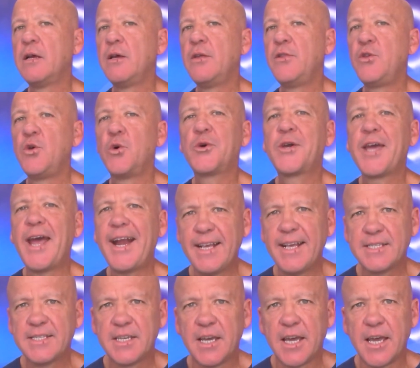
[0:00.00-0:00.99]
the
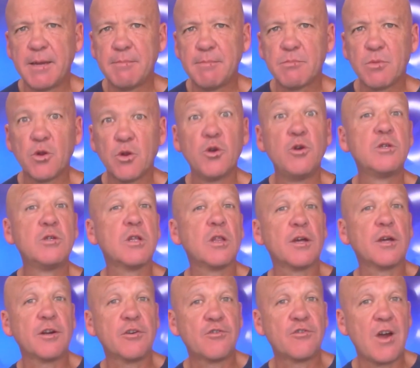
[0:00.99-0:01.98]
organic team lose a
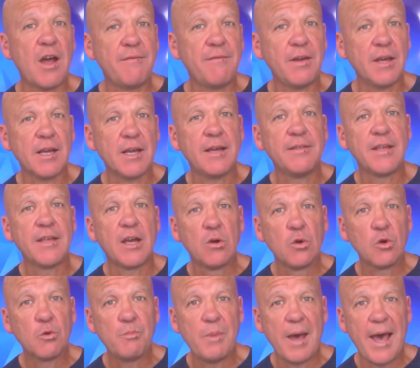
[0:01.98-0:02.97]
lot of traffic and they
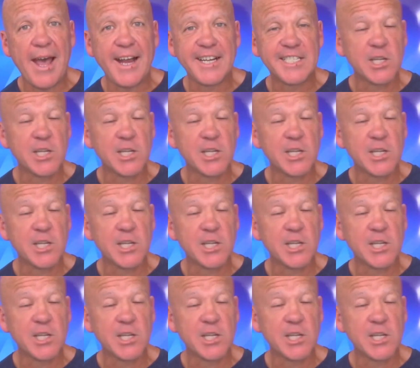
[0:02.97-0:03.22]
look bad.